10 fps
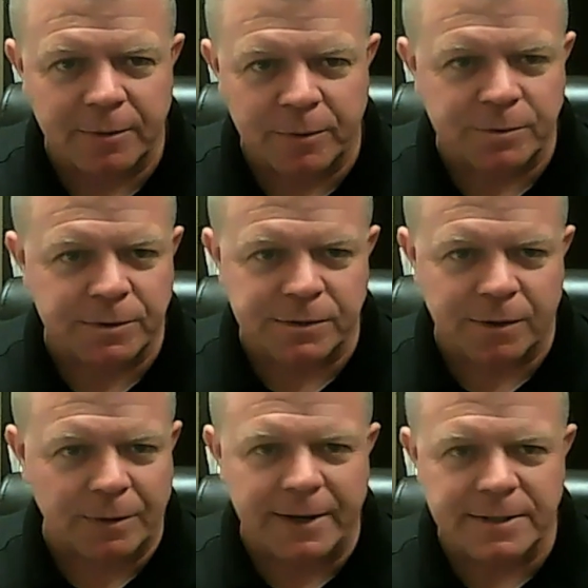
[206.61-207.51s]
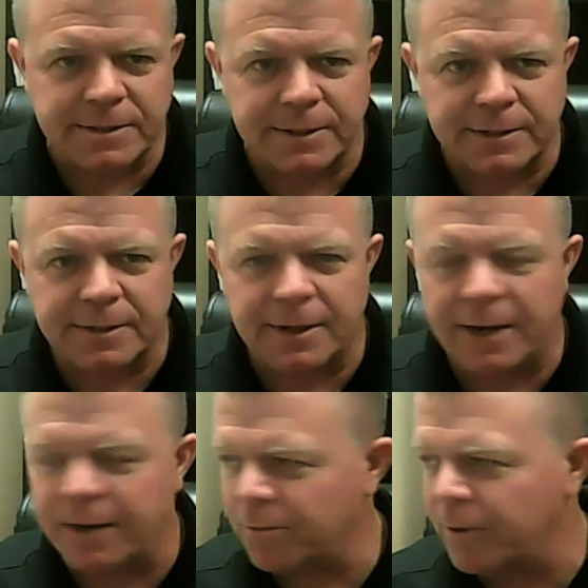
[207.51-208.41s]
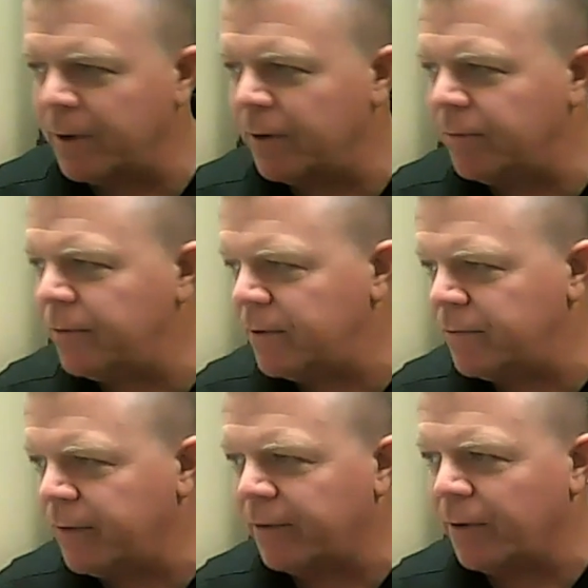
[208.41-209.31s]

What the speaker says: which was our lightest stick to date at 355